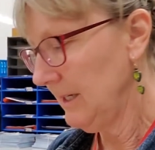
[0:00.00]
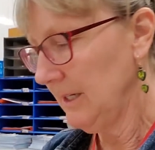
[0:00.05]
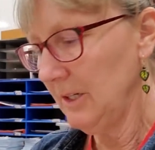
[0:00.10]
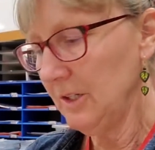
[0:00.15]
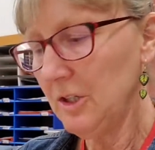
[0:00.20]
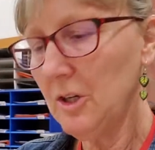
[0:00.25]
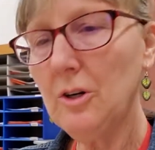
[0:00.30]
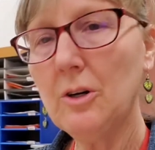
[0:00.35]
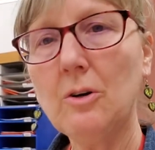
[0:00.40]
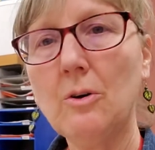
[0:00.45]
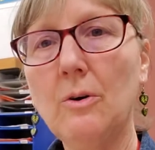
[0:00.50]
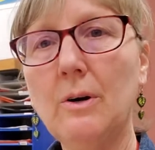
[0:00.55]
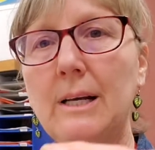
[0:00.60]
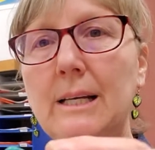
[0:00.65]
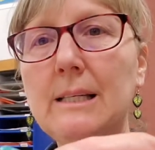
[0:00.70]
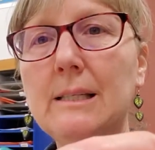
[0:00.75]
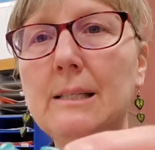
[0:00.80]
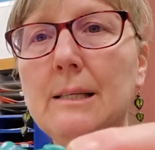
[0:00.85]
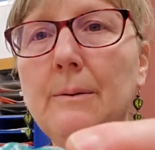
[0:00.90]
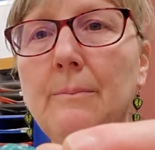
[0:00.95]

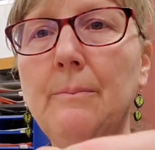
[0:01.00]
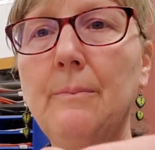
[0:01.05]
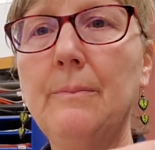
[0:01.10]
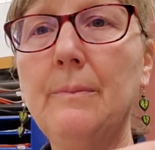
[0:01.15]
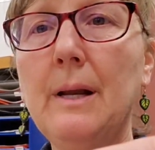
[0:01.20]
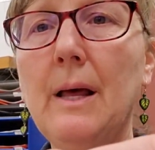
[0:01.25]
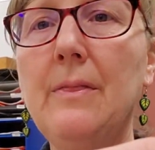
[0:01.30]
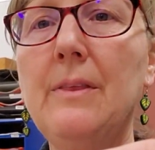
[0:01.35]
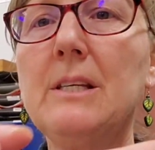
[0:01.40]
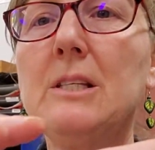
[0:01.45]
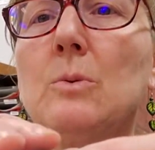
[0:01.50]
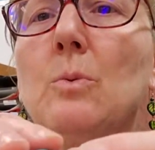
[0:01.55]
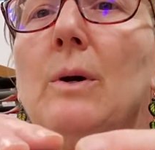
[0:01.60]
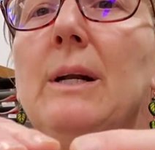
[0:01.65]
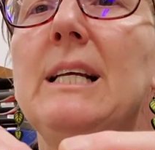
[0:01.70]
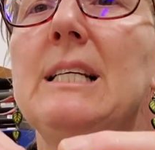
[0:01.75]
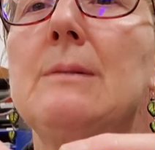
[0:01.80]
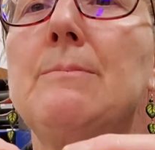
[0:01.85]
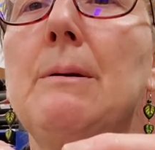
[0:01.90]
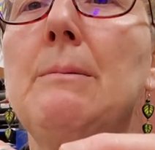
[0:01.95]
turquoise. Now this
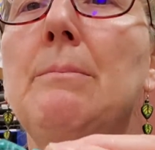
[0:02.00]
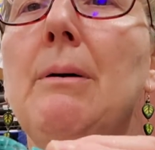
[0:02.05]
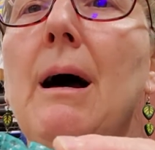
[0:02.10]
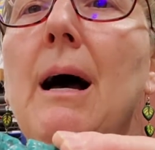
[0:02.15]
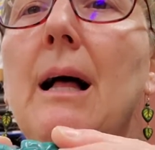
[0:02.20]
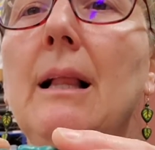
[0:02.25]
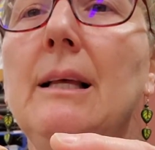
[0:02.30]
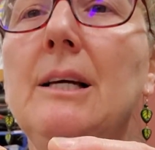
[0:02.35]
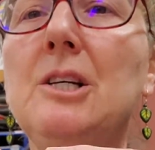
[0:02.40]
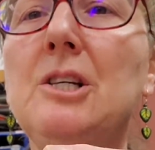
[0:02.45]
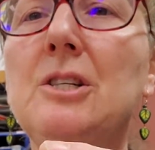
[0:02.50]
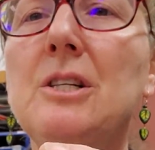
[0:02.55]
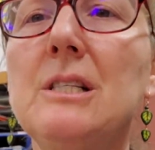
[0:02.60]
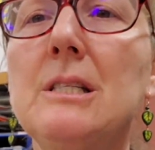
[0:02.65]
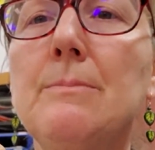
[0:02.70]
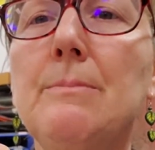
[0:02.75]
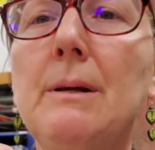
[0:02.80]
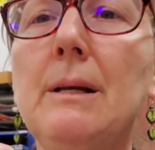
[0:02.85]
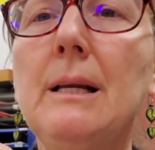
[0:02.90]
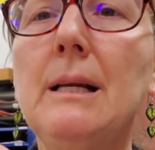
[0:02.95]
one has been polished.
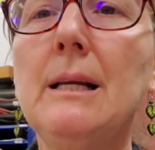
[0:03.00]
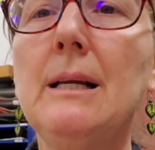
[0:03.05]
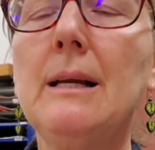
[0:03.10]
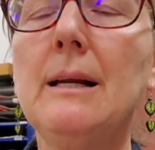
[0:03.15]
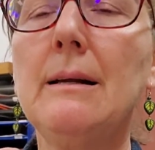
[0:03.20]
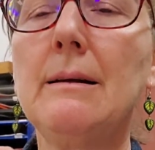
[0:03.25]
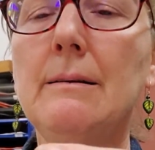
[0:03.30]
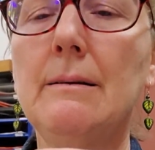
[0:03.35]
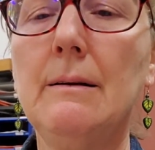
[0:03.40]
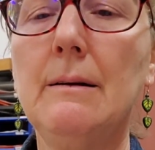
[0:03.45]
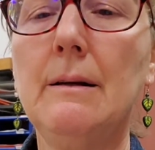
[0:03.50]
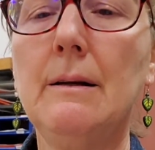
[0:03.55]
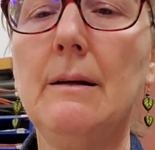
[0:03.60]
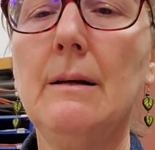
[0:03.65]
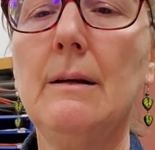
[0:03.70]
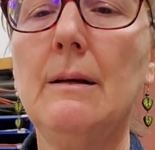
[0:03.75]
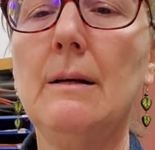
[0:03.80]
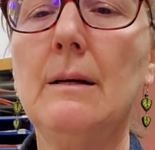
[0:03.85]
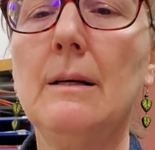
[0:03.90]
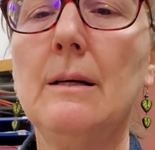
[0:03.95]
It's been in a
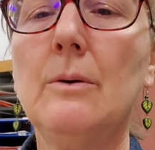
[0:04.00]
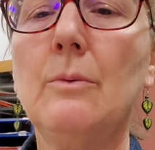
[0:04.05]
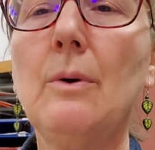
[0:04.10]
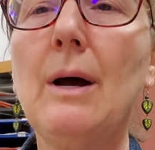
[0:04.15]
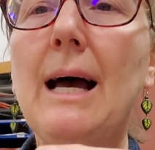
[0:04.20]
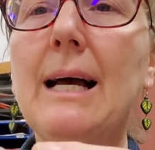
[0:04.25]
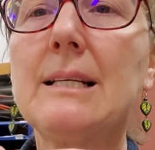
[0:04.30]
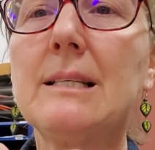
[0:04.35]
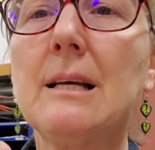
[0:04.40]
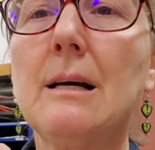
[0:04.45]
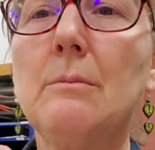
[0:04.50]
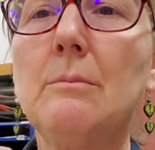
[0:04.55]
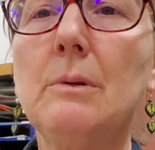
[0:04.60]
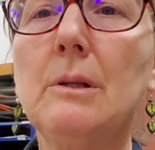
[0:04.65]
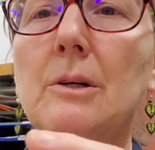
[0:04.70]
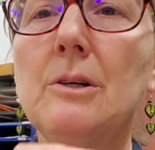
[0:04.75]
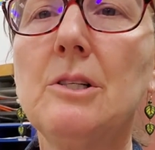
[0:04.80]
rock tumbler,